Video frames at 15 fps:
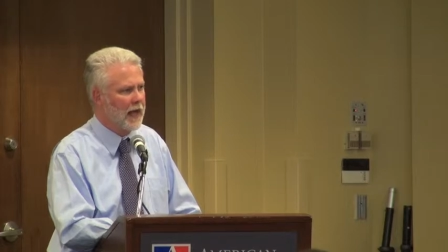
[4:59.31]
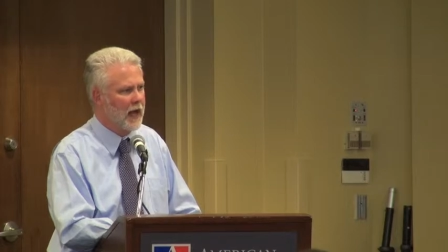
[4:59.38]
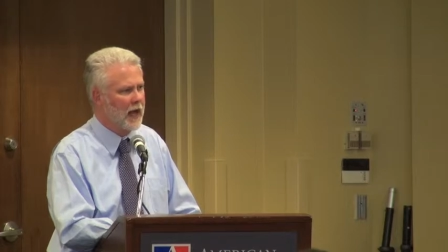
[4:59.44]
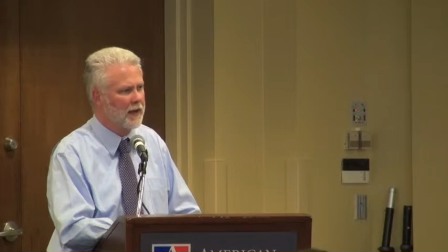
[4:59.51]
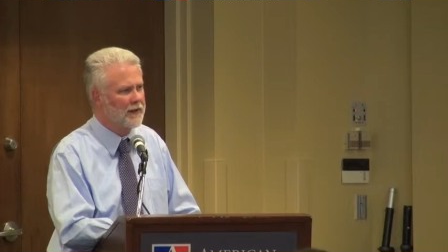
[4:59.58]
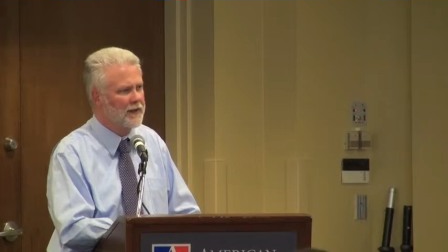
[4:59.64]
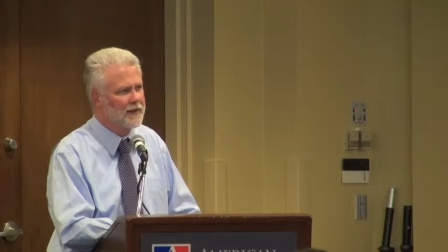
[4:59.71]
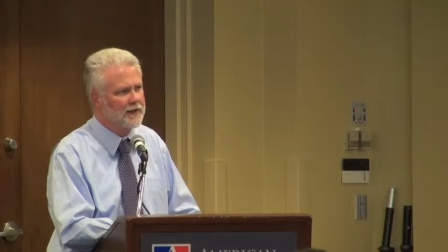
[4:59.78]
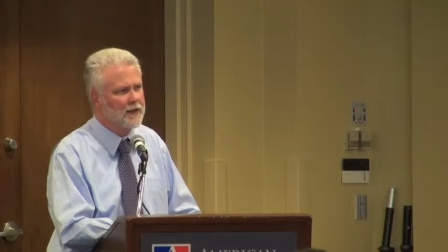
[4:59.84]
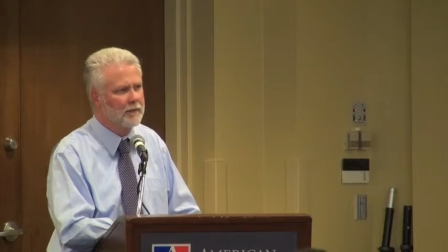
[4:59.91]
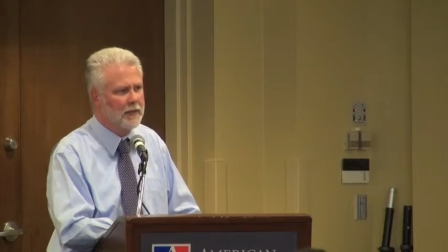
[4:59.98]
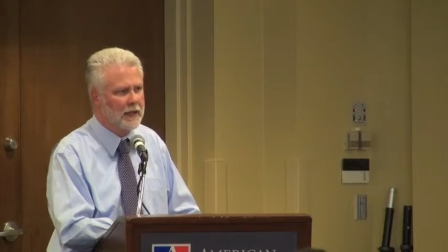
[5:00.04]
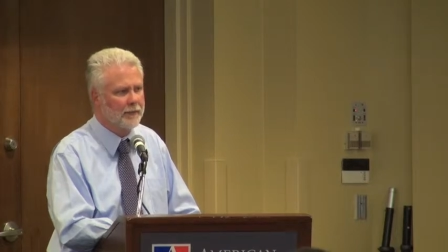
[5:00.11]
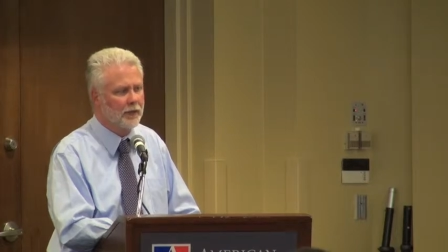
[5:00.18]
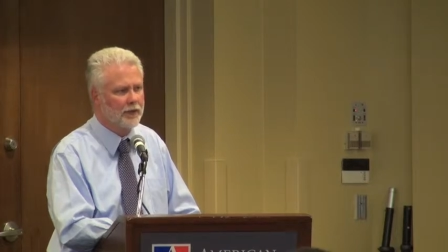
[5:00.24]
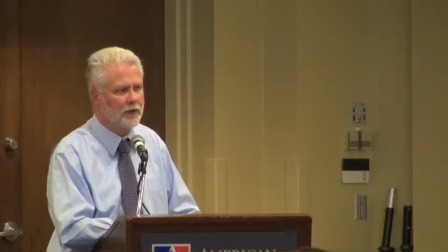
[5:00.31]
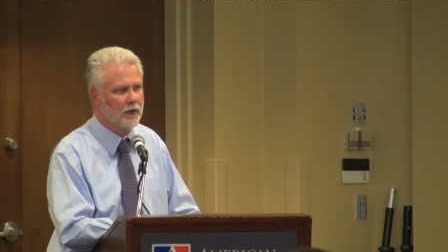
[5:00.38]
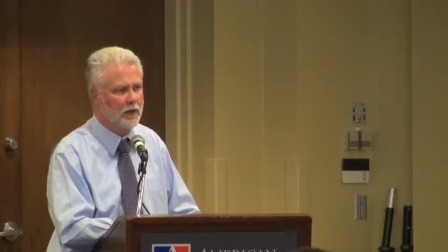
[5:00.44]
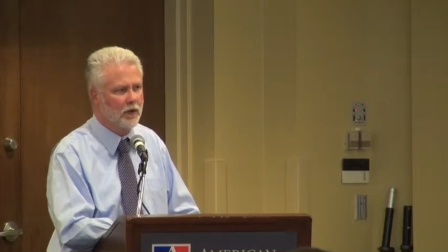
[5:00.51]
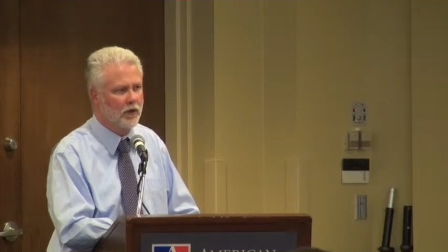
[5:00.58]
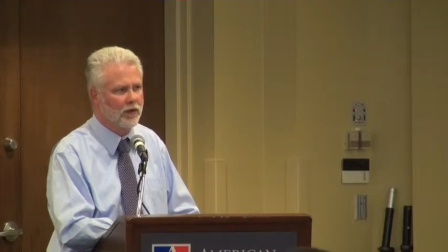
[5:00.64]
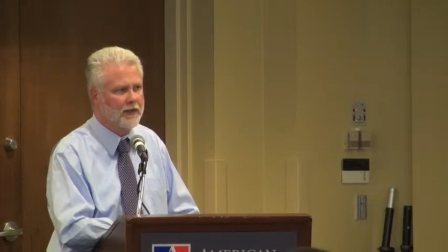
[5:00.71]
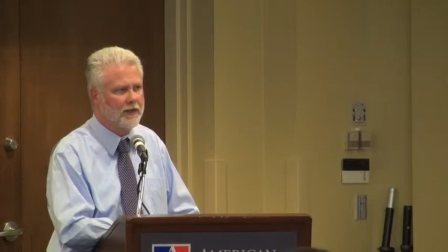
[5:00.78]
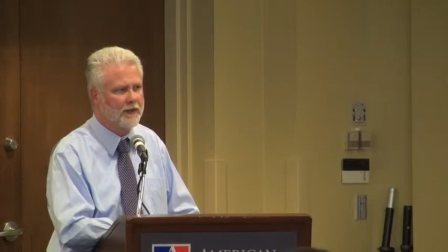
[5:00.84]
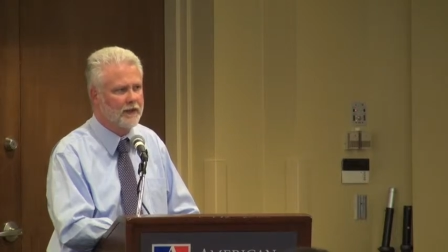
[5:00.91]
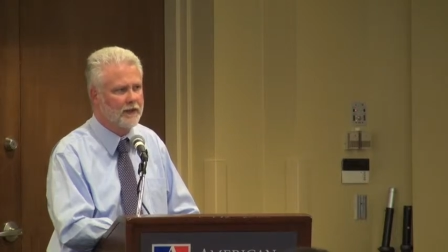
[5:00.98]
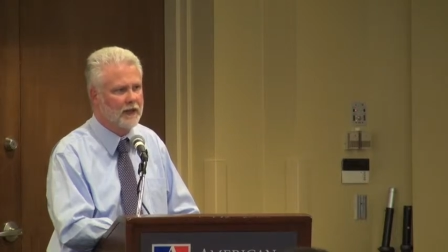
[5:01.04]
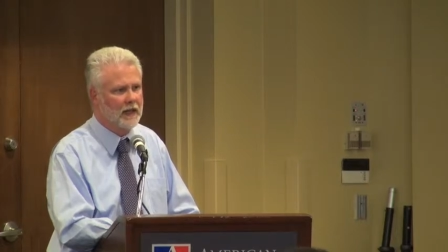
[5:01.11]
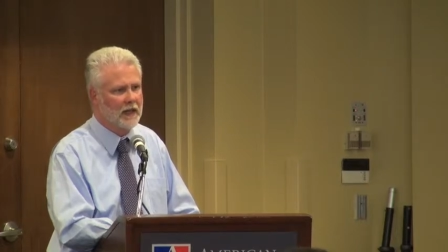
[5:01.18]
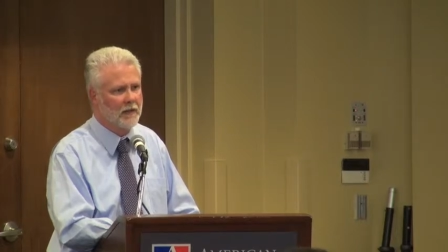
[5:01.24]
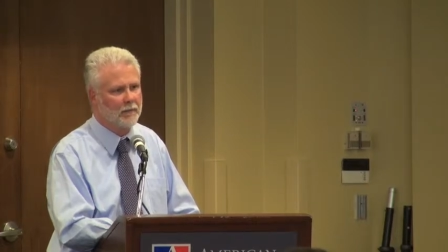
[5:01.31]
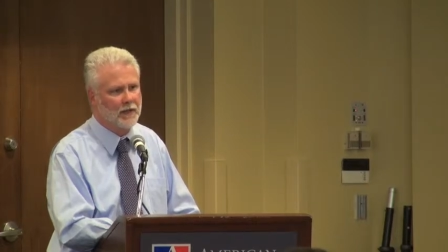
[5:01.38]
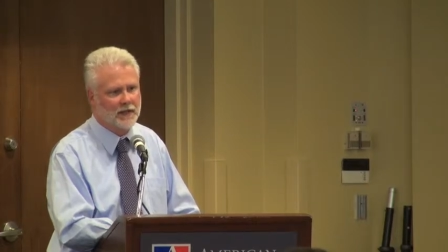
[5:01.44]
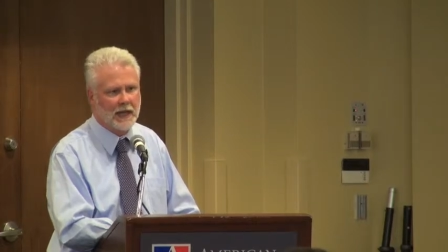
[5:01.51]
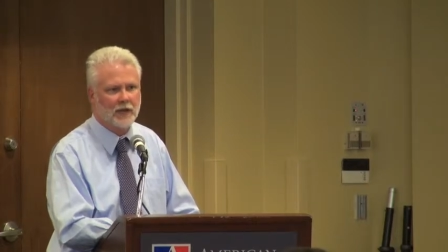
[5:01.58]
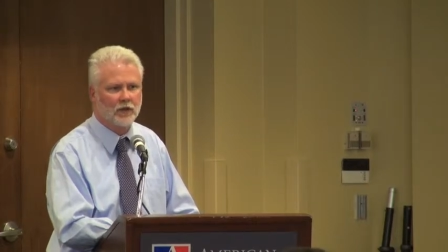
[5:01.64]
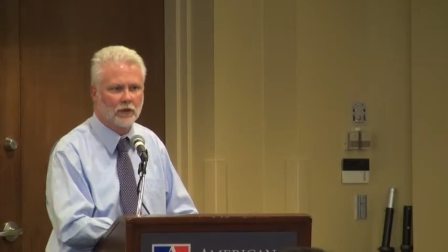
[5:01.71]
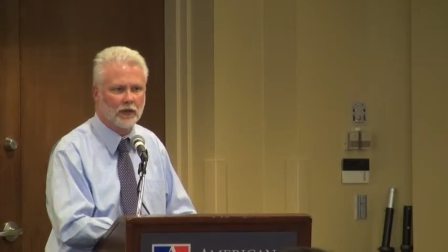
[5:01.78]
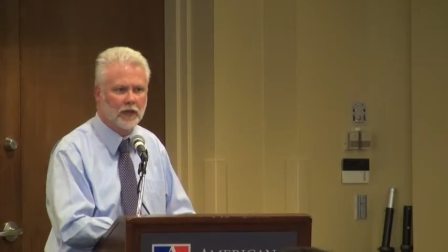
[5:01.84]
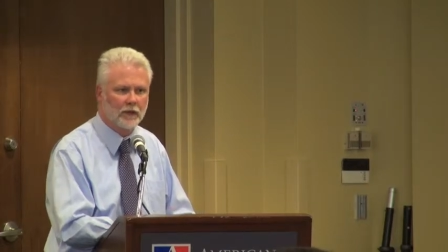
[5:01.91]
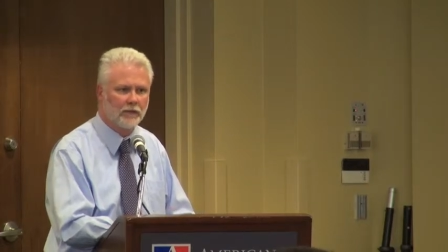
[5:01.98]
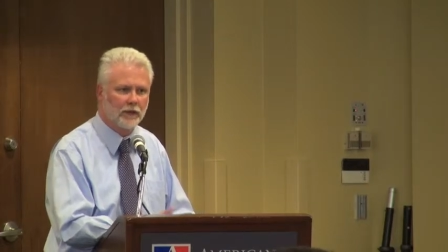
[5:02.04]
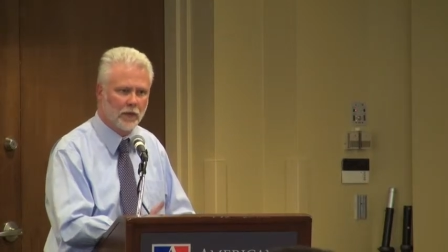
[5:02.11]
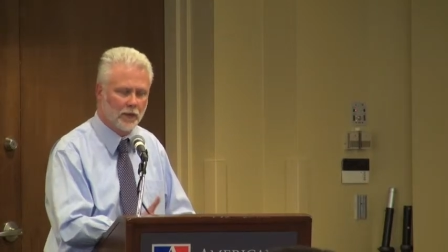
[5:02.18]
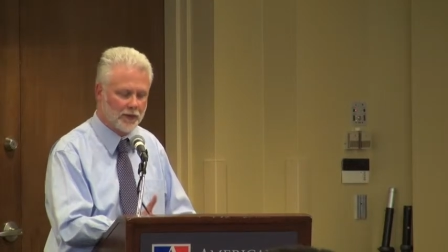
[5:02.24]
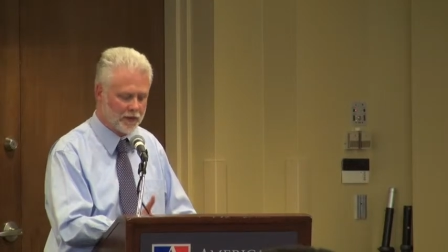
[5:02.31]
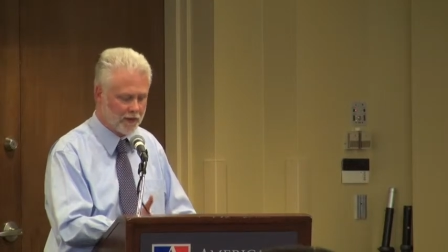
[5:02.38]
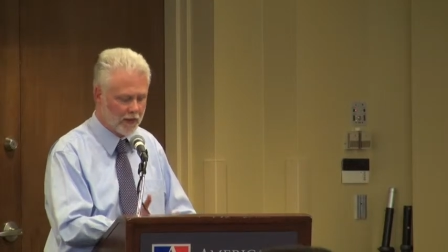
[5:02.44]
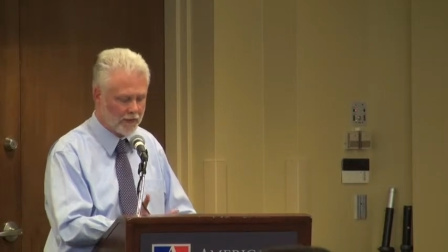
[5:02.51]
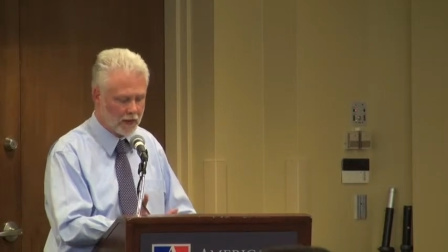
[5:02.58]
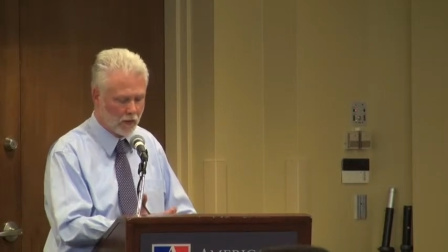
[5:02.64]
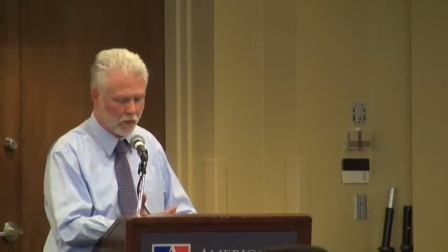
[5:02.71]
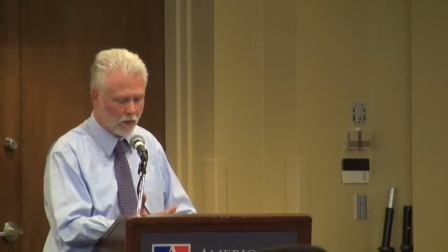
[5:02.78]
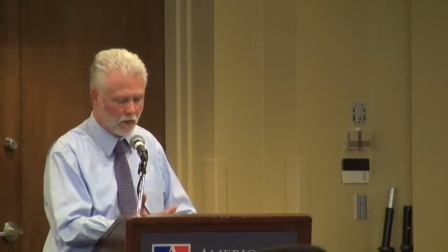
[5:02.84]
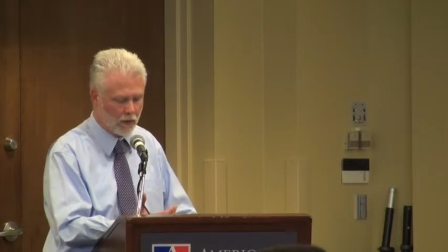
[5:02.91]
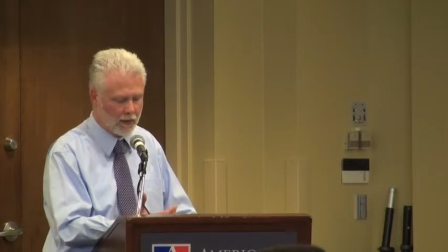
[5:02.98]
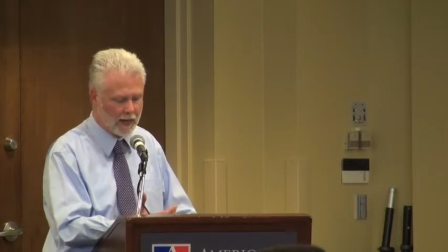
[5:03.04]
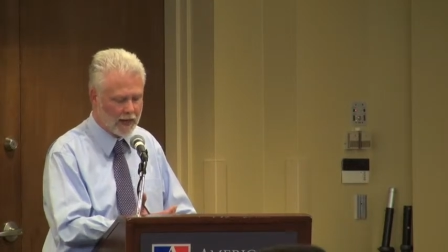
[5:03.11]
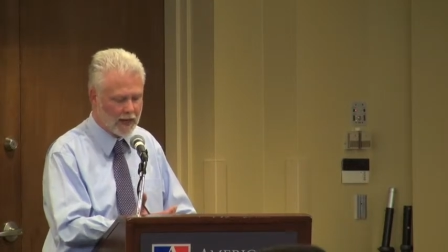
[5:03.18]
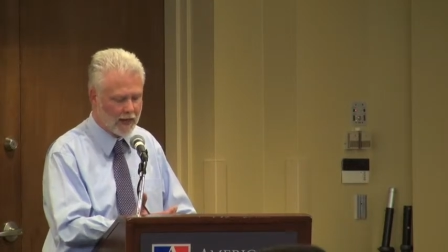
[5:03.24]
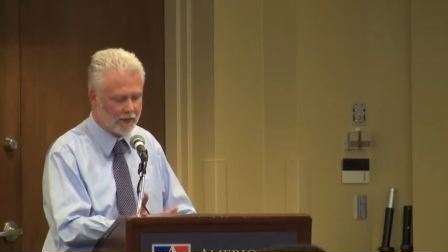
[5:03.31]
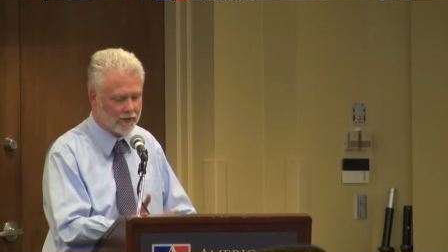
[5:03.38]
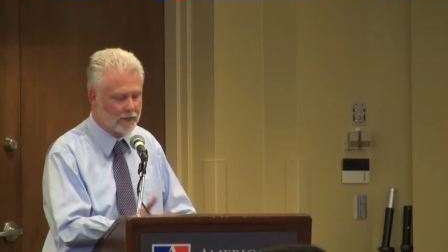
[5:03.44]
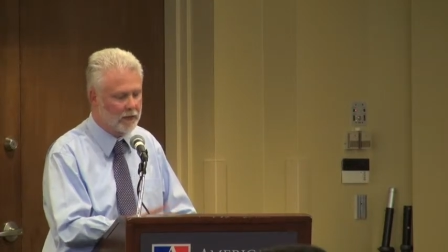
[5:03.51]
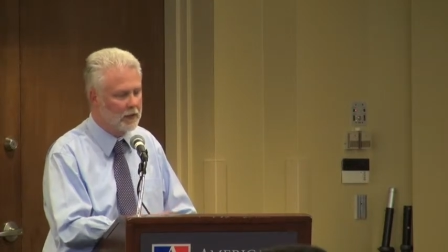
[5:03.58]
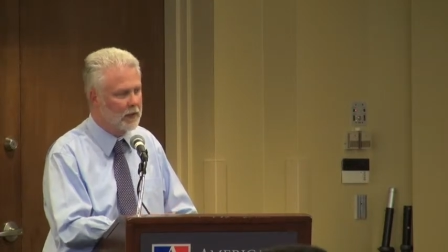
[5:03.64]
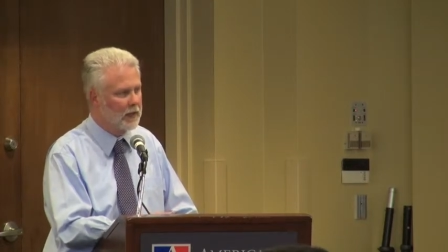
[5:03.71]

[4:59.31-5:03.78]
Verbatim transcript: assisting people to increase the potential influence that their work has